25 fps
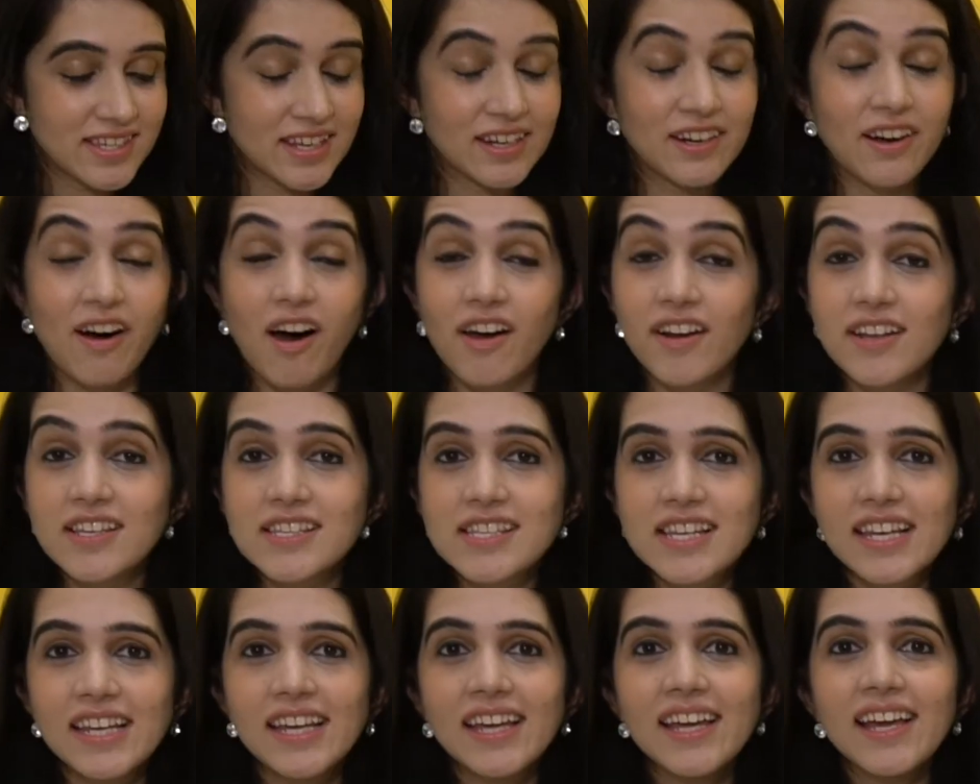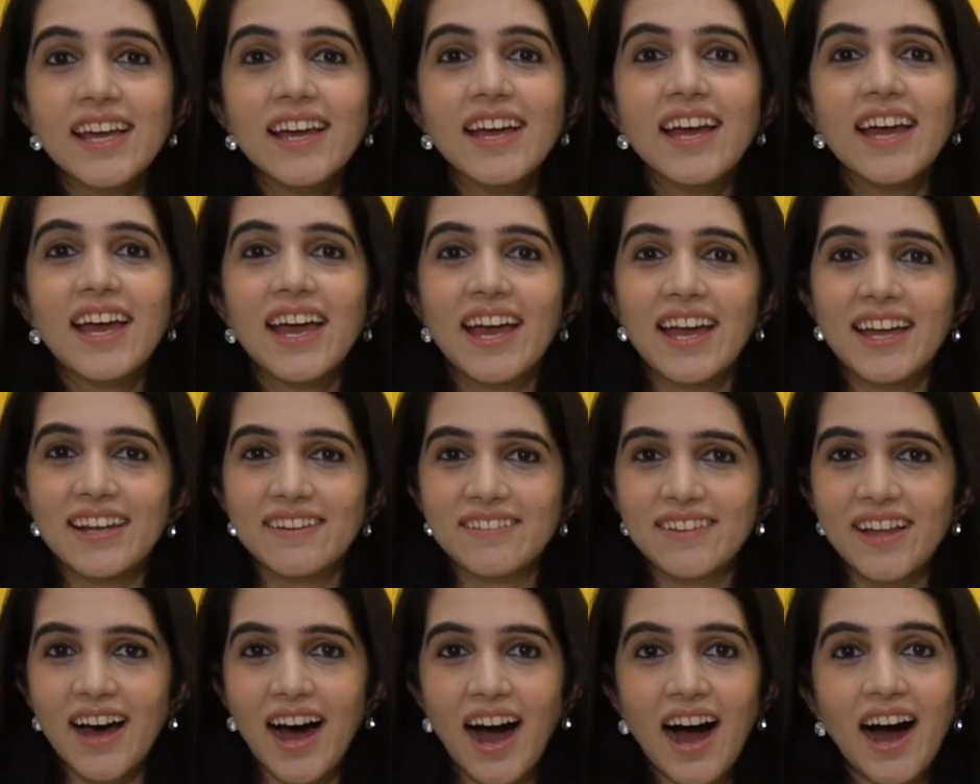and honestly,
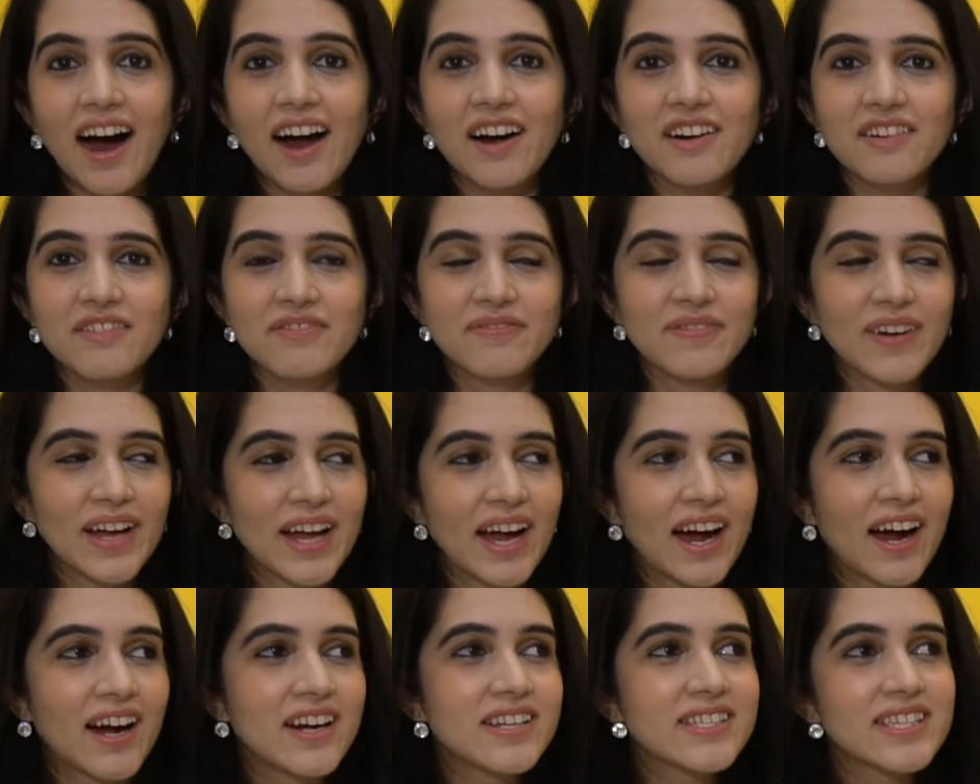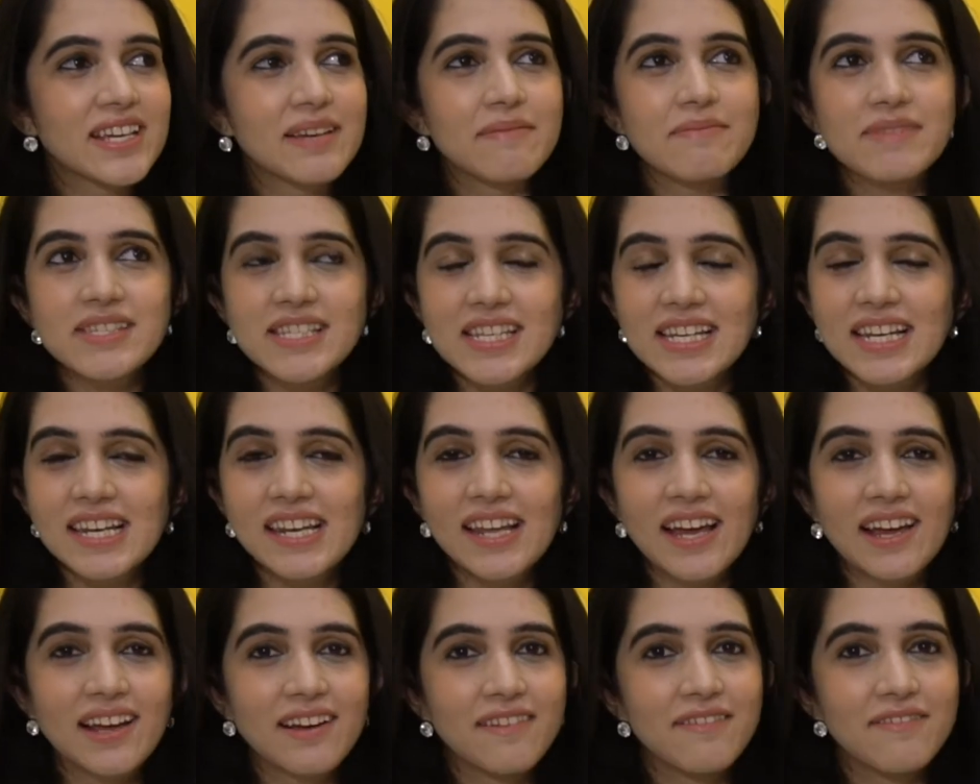in the heart of my hearts, I'm still
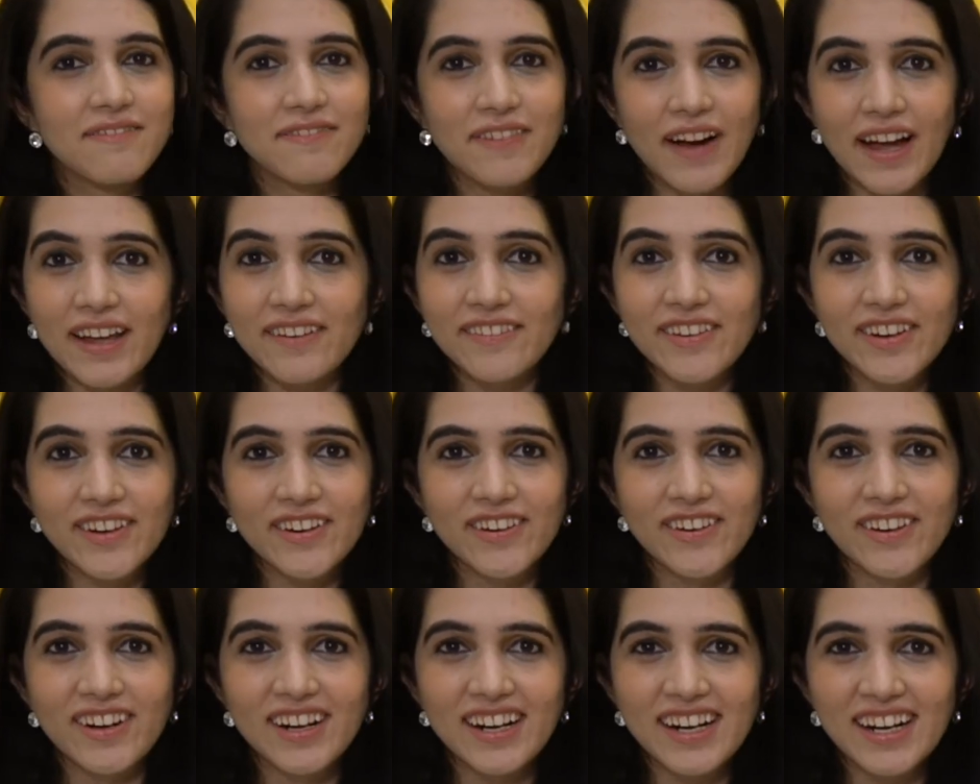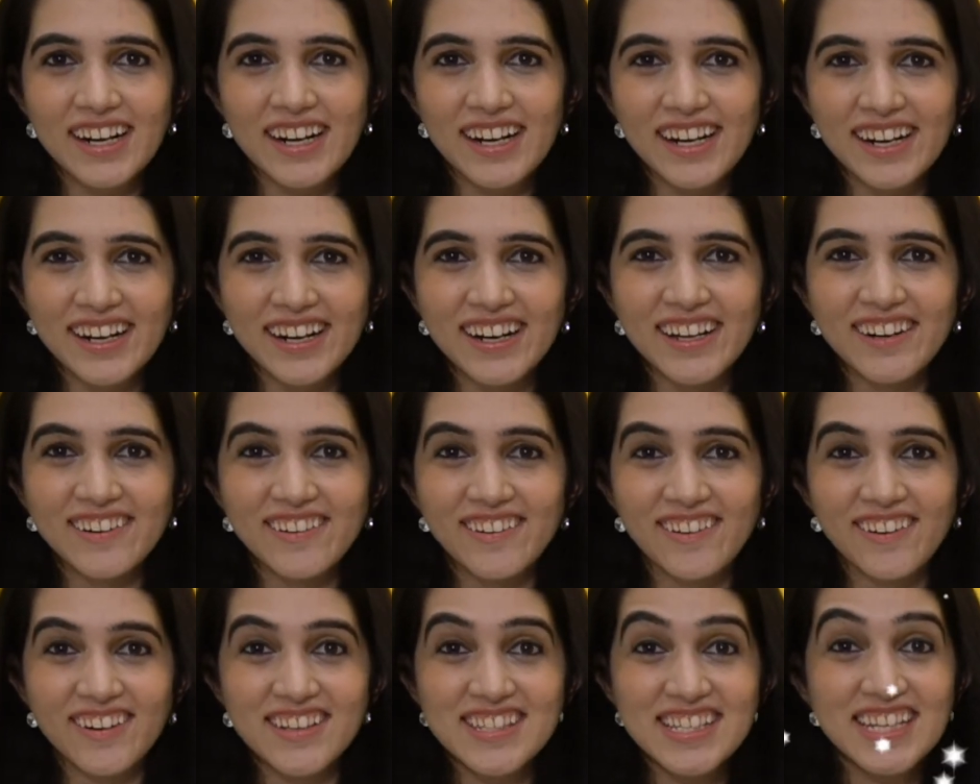like a 5-year-old little girl
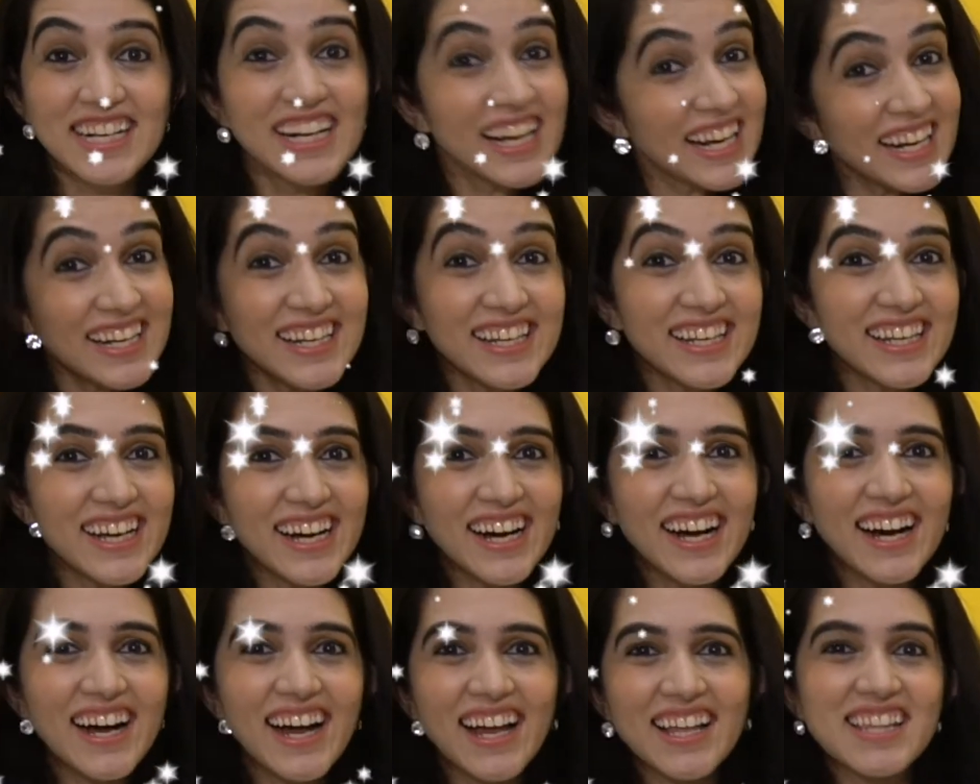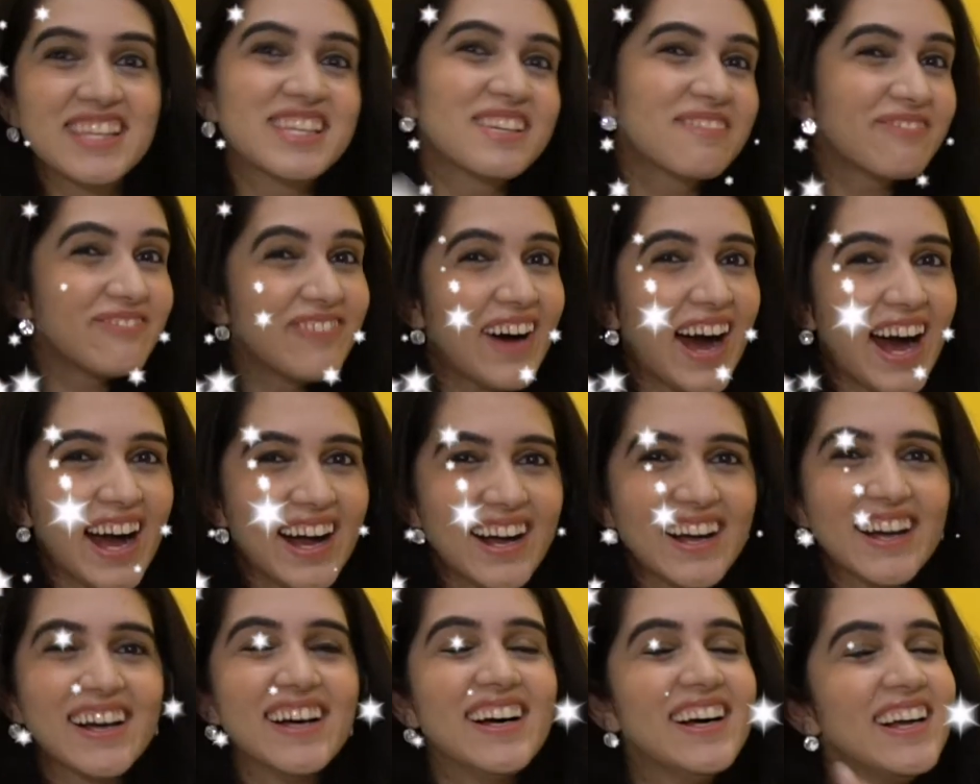who goes glitter and
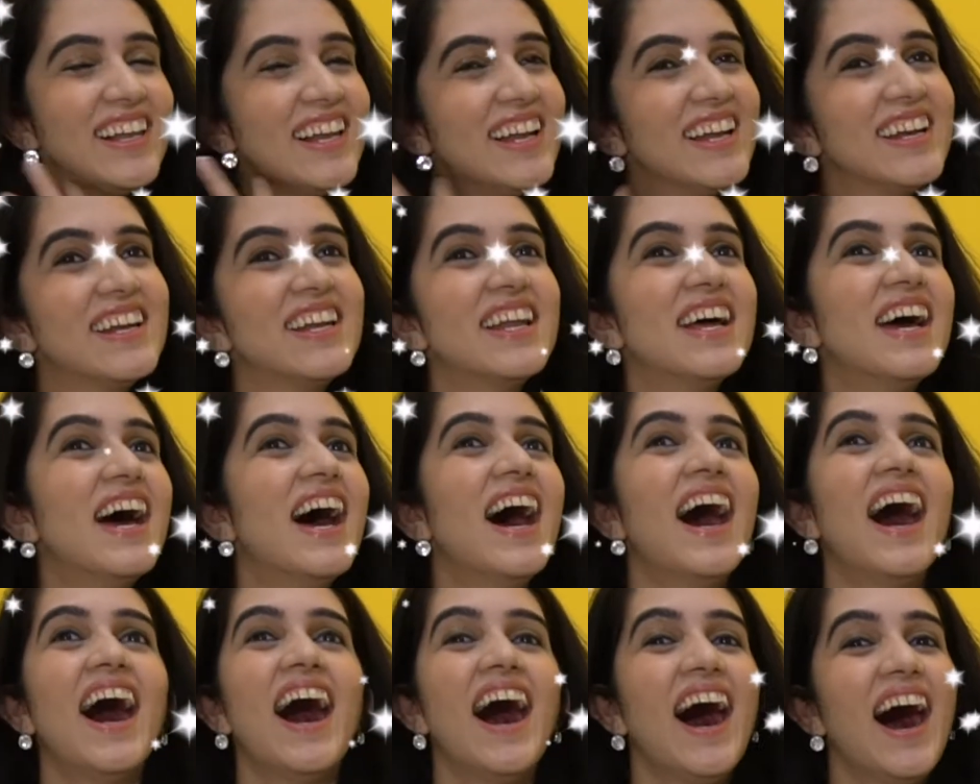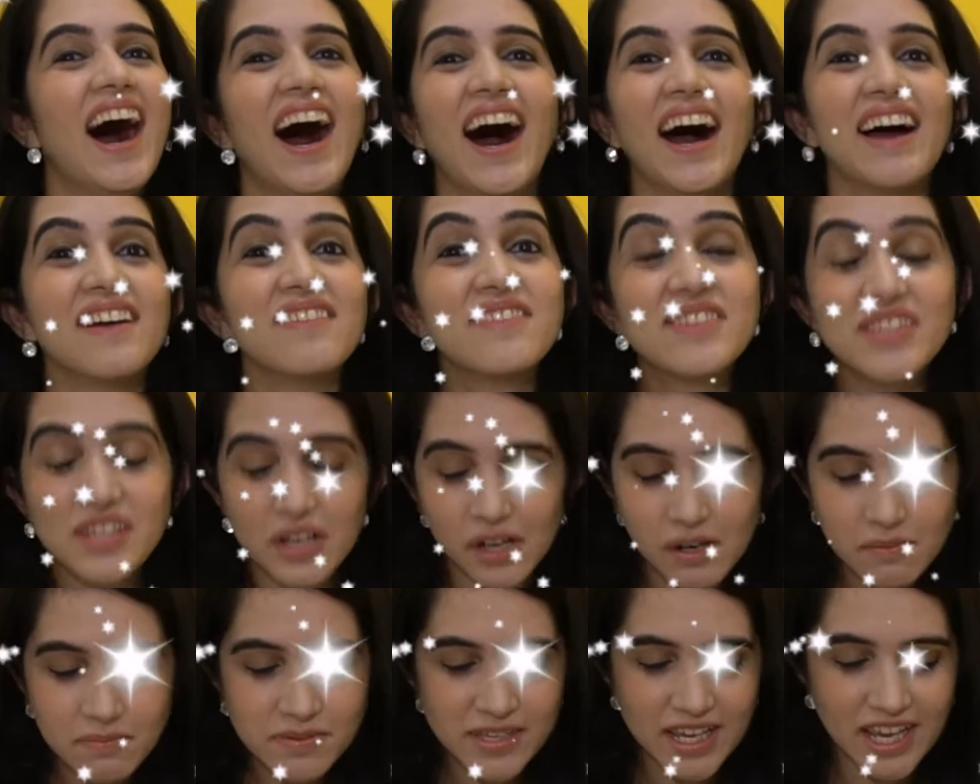sparkle, and I'm
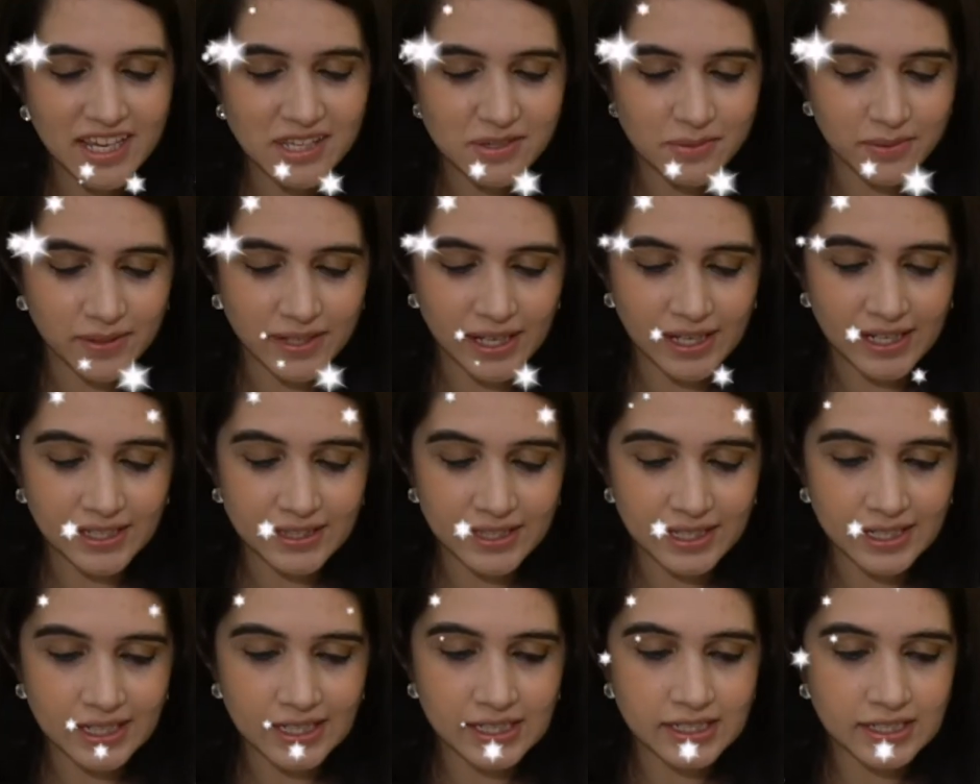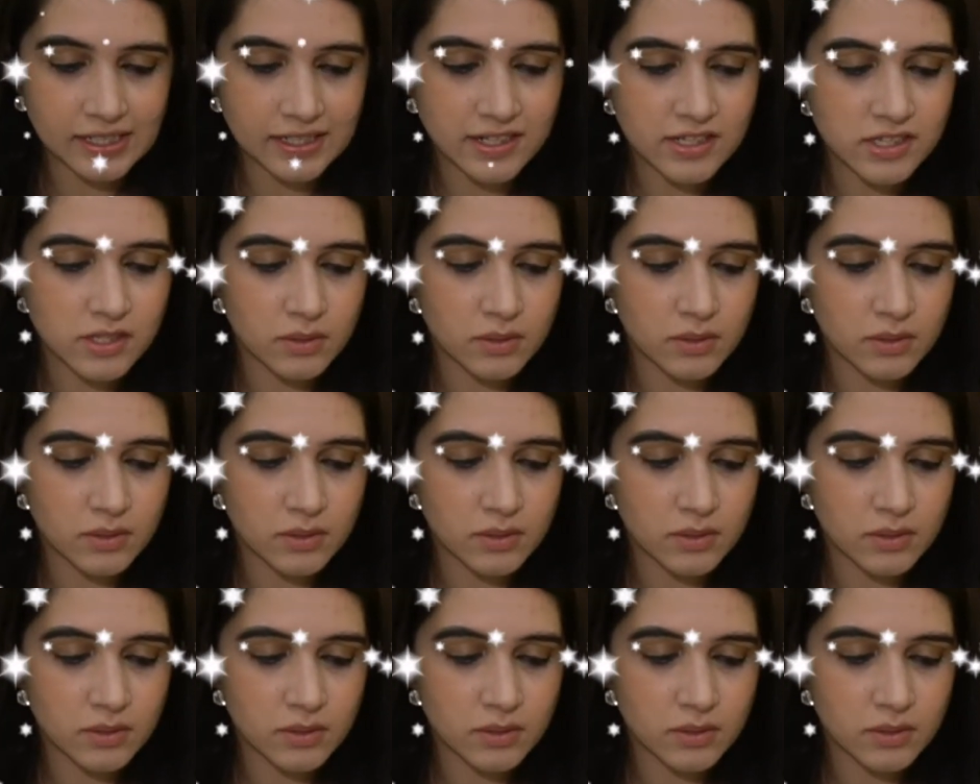so obsessed with anything glittery.